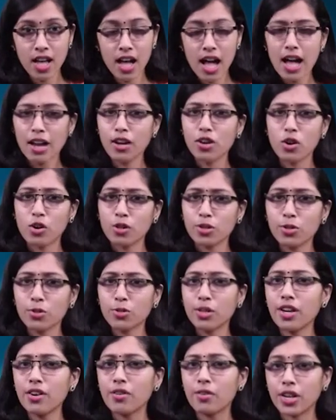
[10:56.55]
and not to
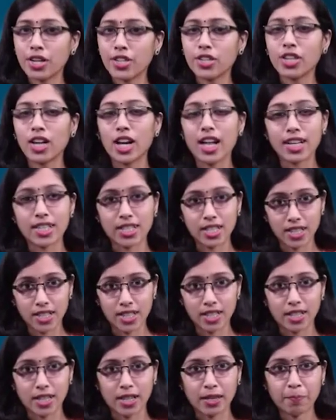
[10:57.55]
their racial
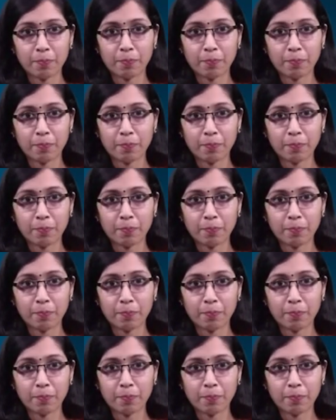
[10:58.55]
identity.